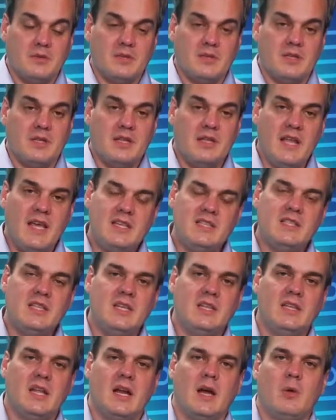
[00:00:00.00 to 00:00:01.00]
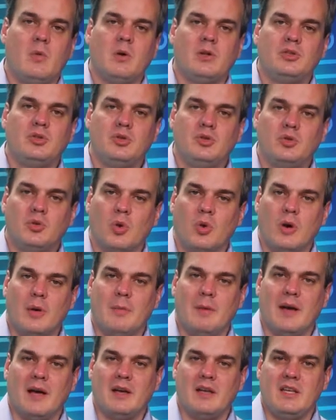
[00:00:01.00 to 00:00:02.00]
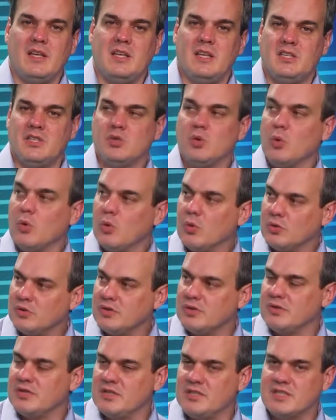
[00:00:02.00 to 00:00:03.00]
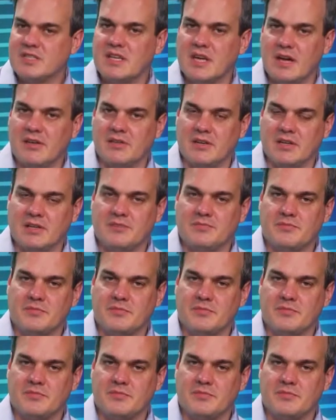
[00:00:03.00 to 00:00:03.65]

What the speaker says: The next thing that I want to talk about is auto-discover.